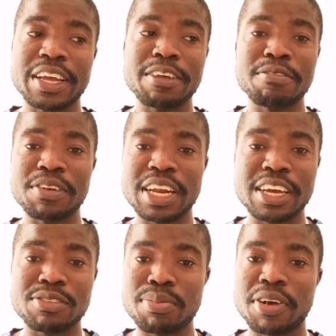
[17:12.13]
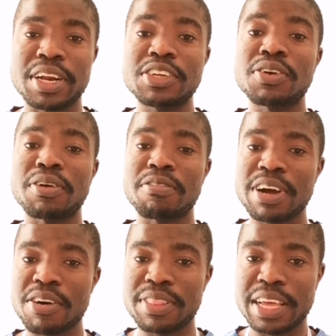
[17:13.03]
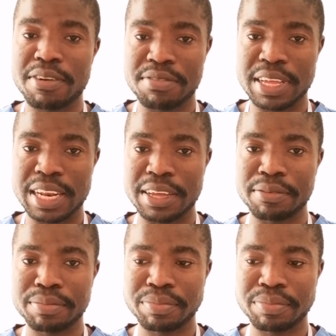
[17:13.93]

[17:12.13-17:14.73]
give you an exploration of how they are feeling.